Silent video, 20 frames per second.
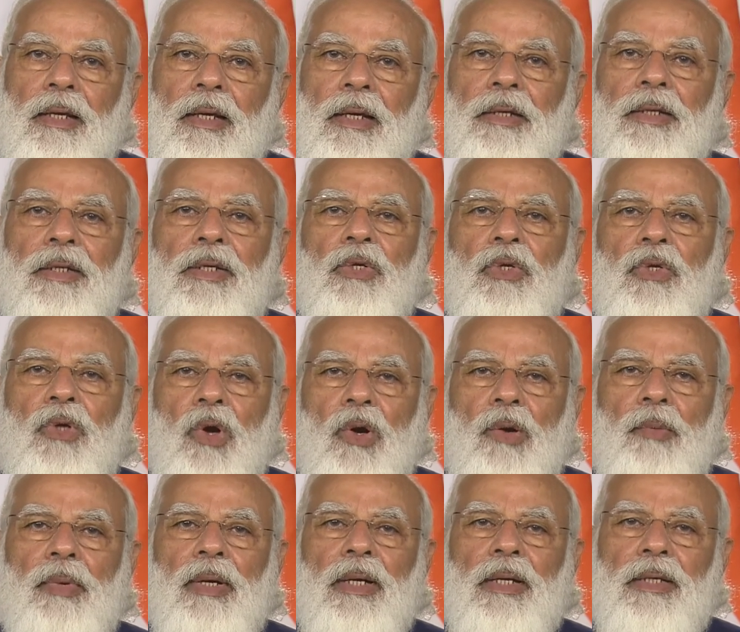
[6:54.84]
it is
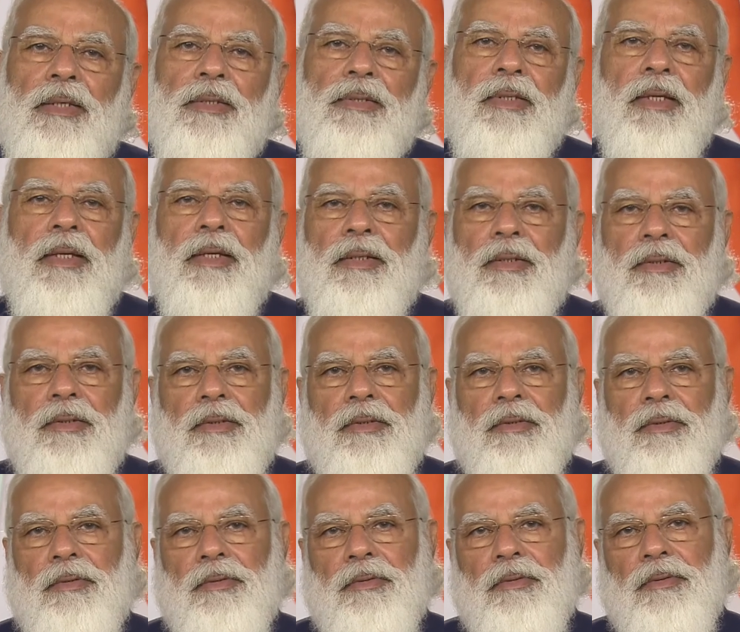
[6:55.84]
commonly said
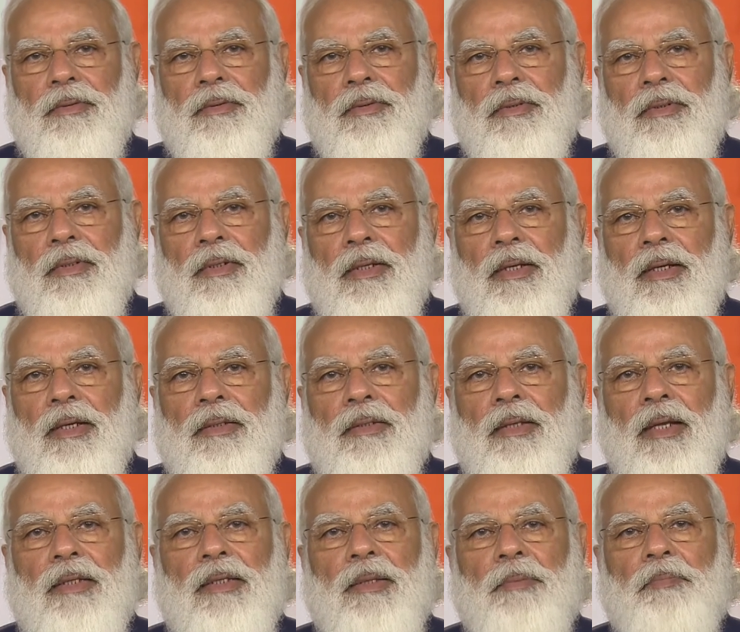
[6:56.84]

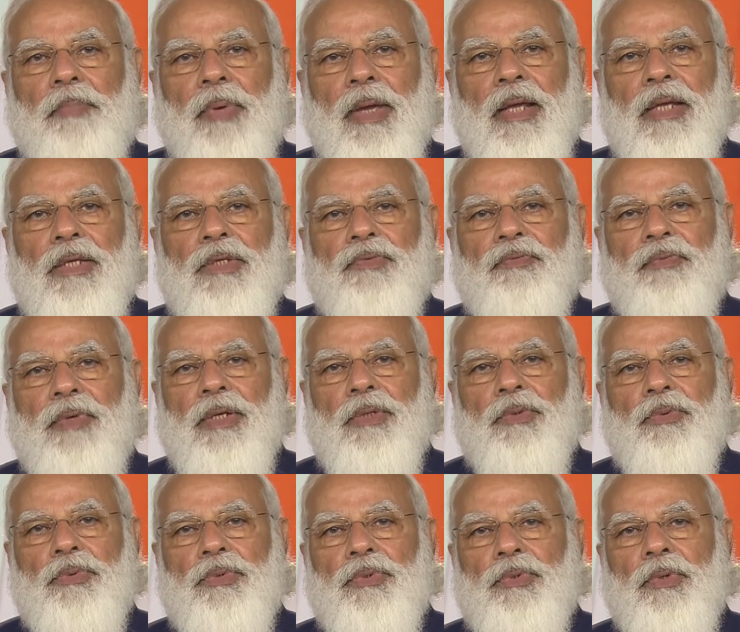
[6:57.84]
that the best way
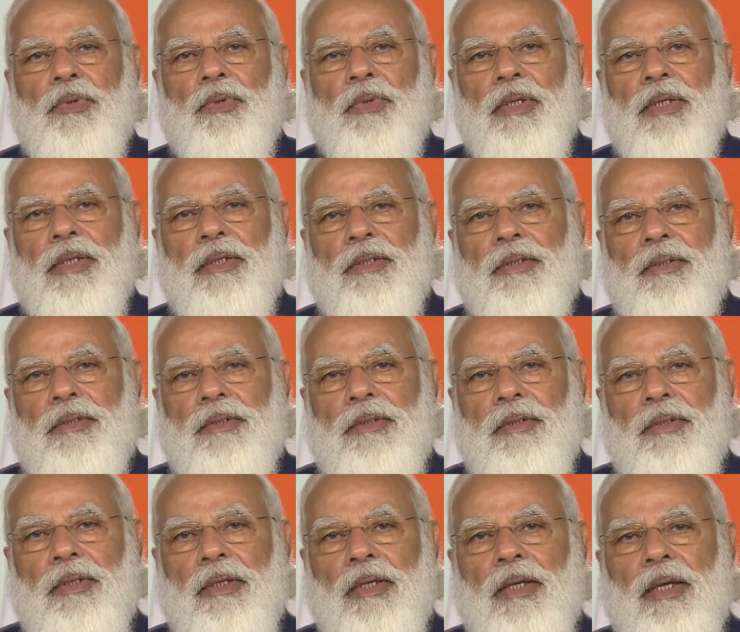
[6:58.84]
to show it
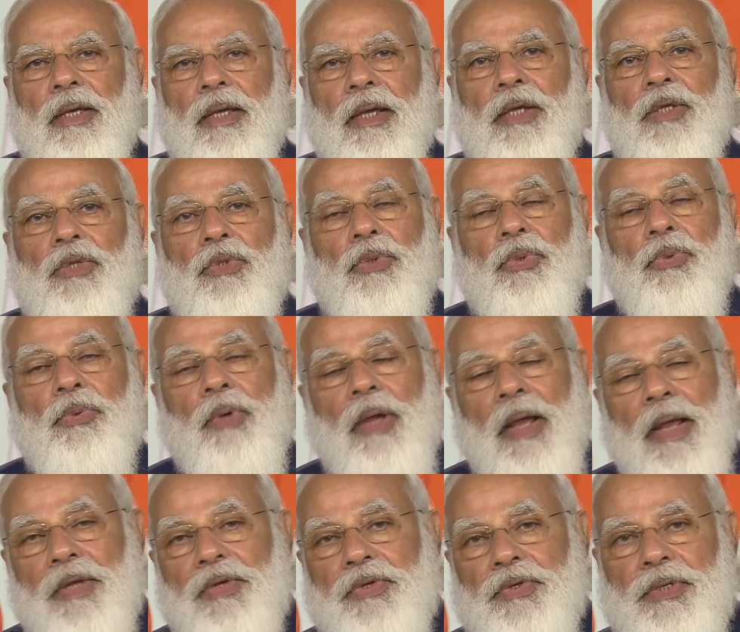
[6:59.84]
is through
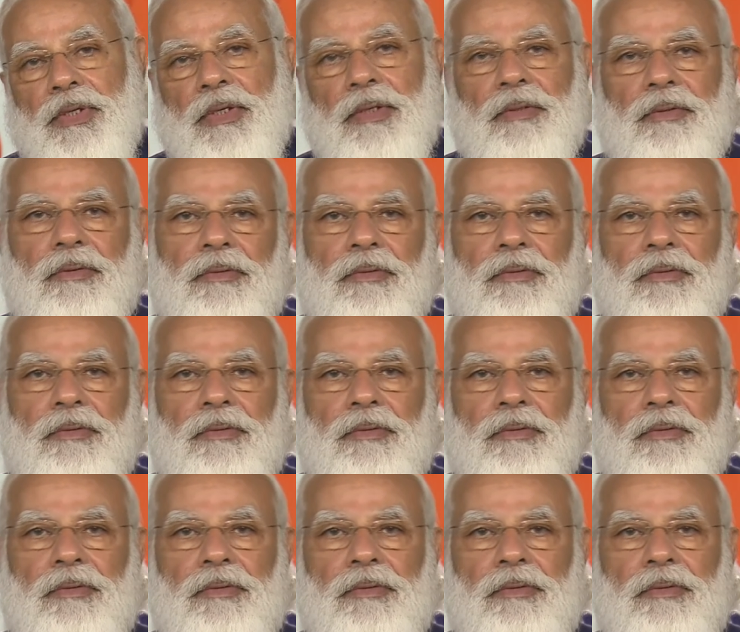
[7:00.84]
action.